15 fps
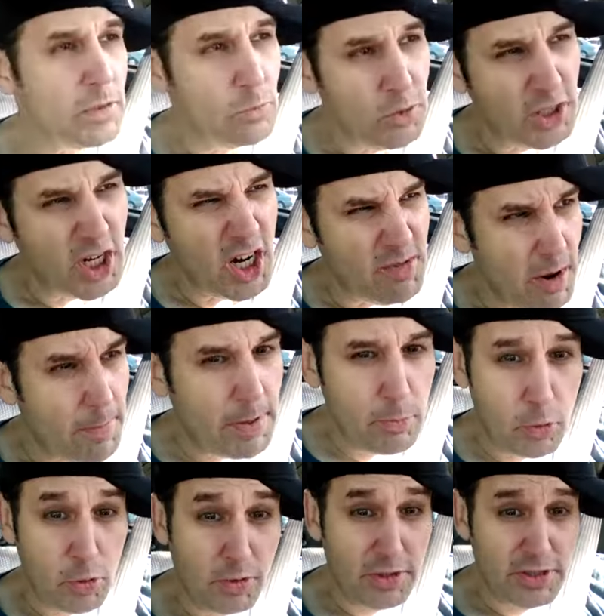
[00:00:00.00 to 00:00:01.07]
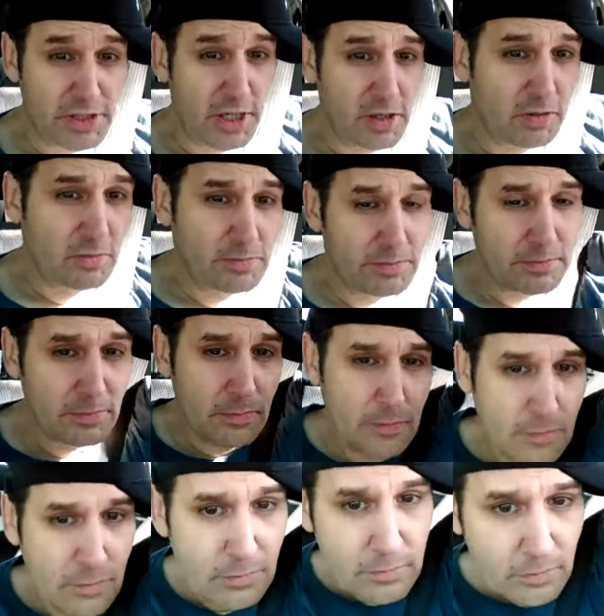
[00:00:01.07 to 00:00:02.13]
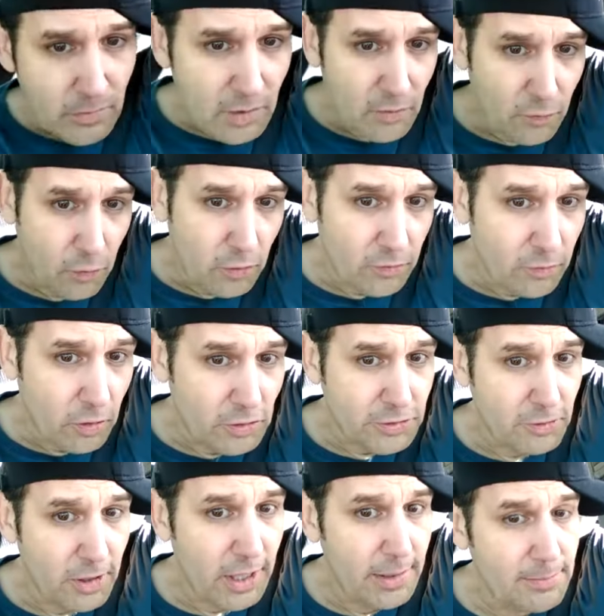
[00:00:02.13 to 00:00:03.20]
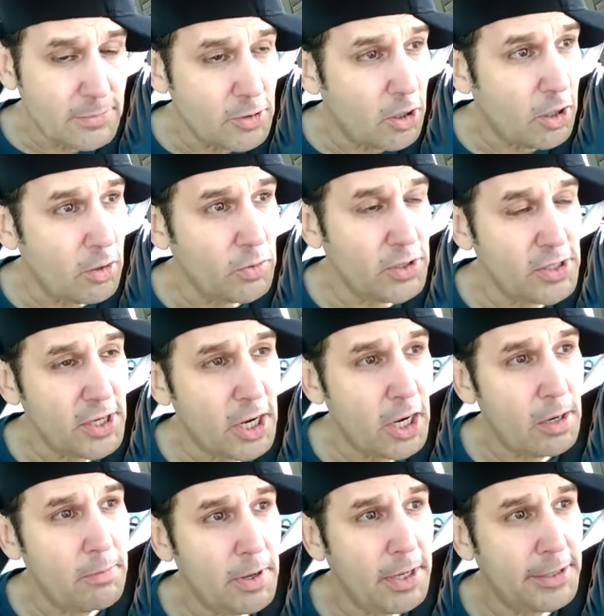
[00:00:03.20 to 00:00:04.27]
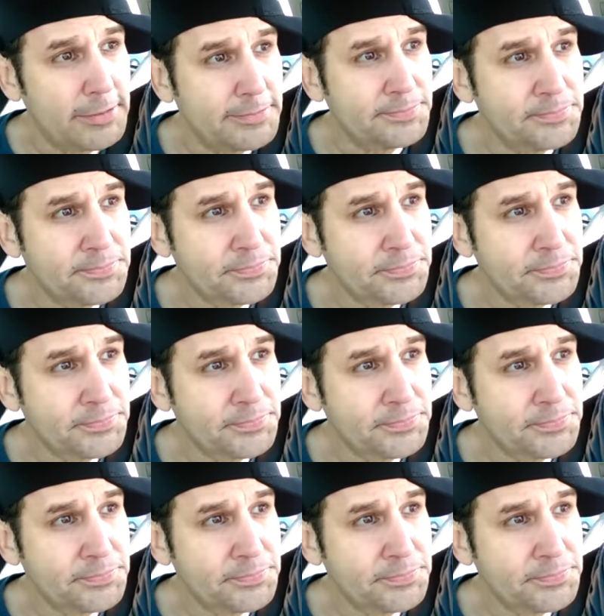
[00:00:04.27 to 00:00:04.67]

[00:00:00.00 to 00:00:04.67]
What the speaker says: When you care about people going to jail for false crimes, or when you care about